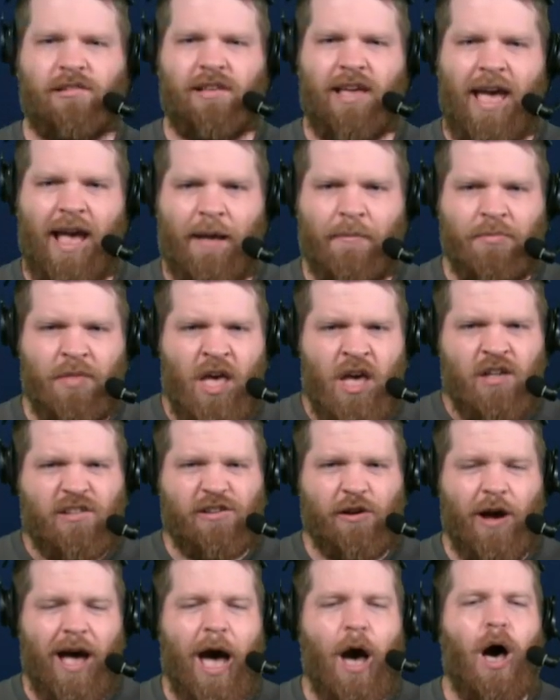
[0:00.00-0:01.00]
game.
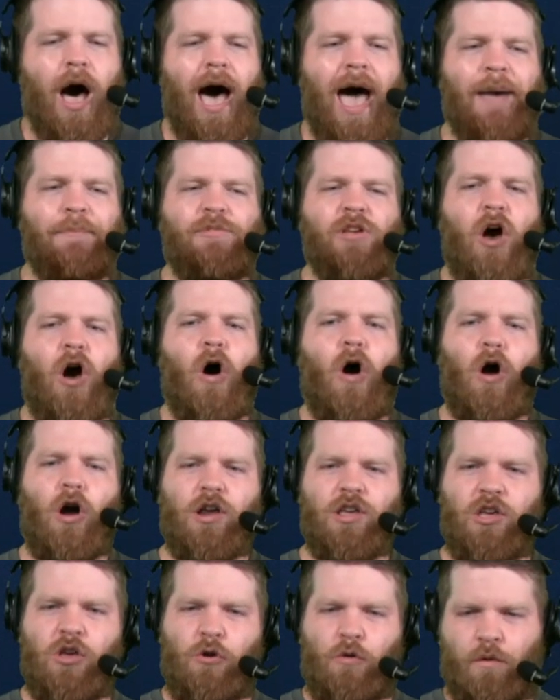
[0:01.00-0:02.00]
So how hyped are
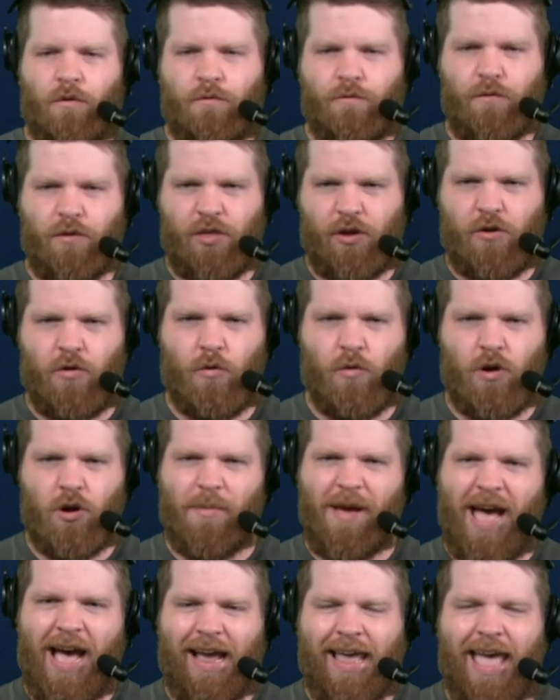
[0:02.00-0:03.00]
you for the
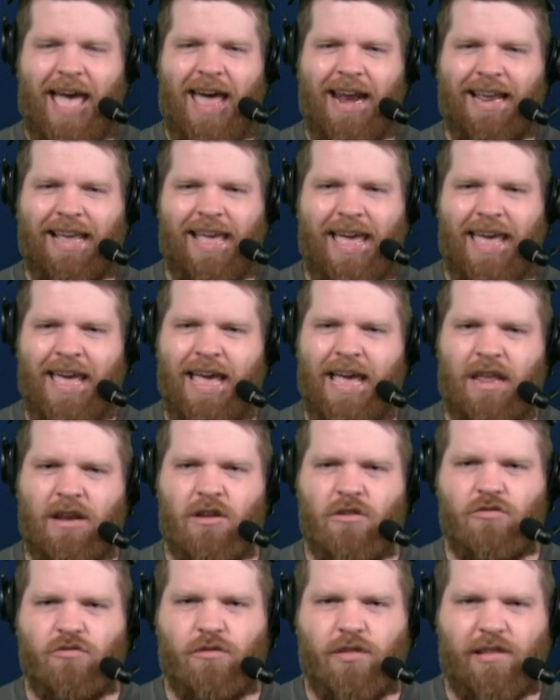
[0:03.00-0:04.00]
quarterback heading
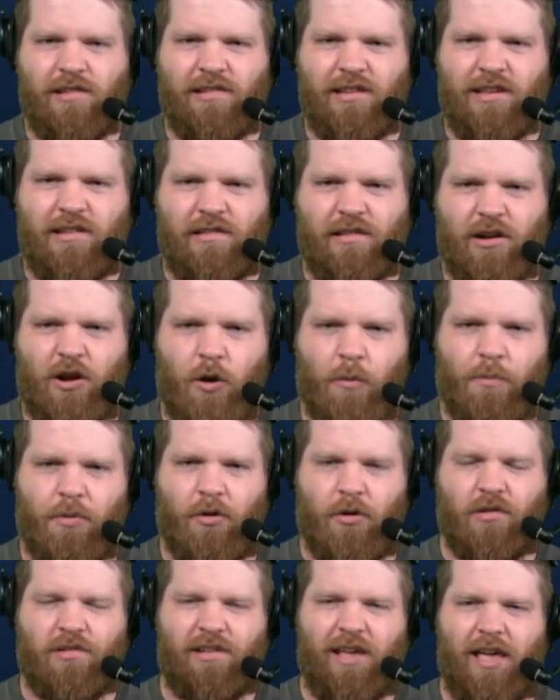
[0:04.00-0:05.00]
into the season
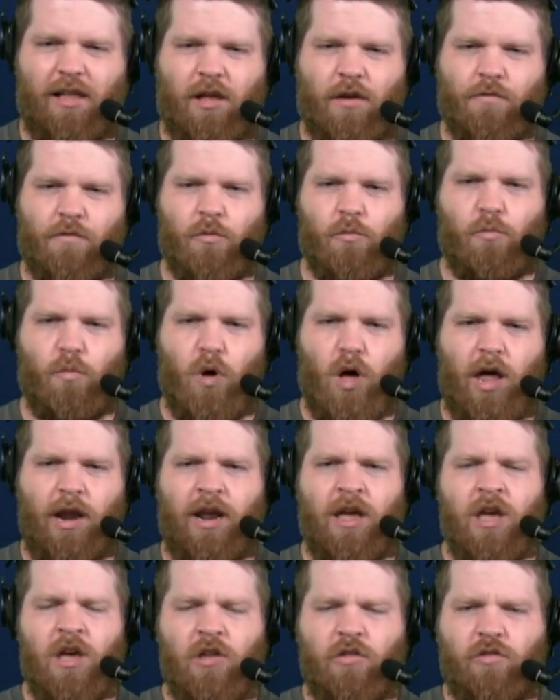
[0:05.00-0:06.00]
opener? Scale it from 1
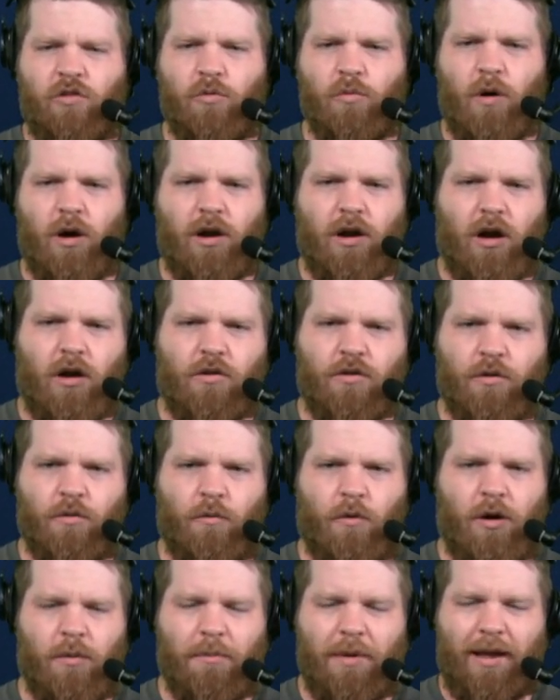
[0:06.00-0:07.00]
to 100.
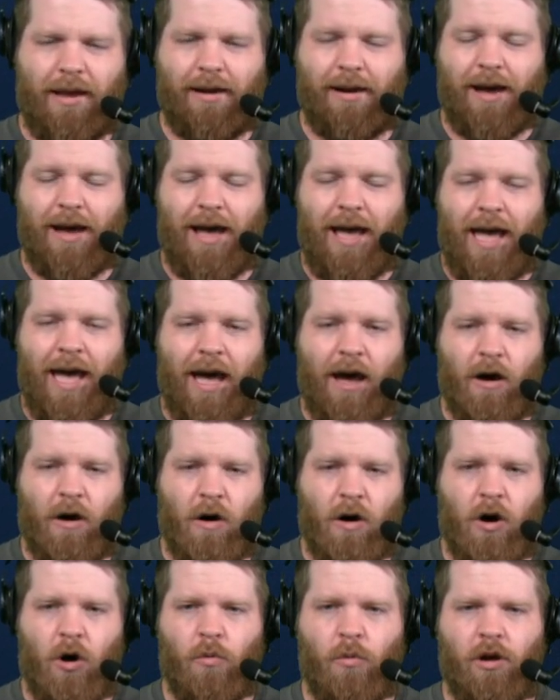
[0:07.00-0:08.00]
1 being not at
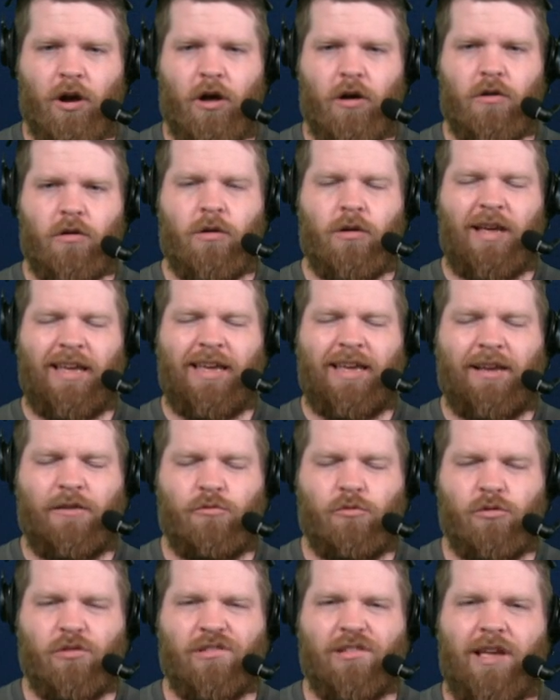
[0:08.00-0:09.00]
all. 100
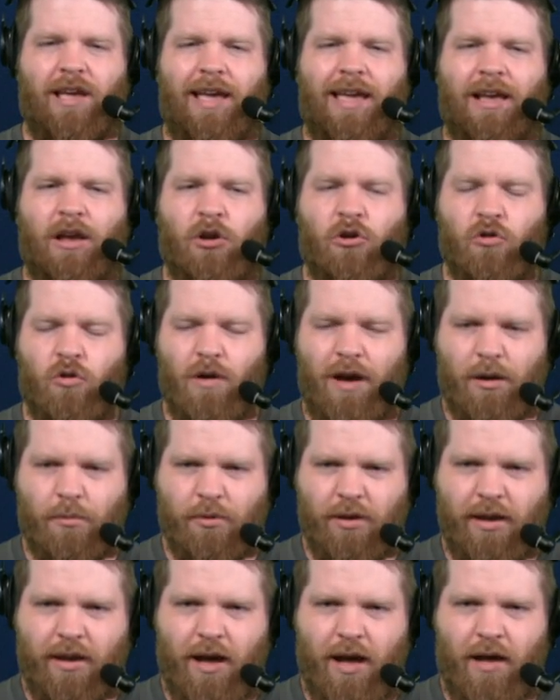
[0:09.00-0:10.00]
equals
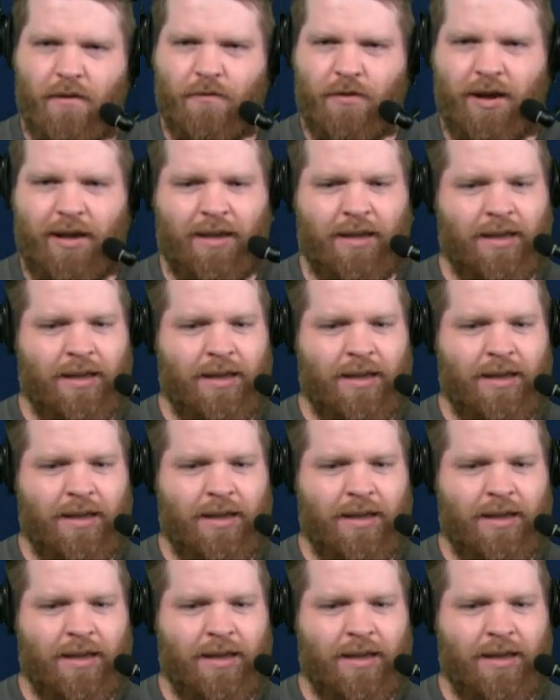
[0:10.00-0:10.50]
incredibly confident.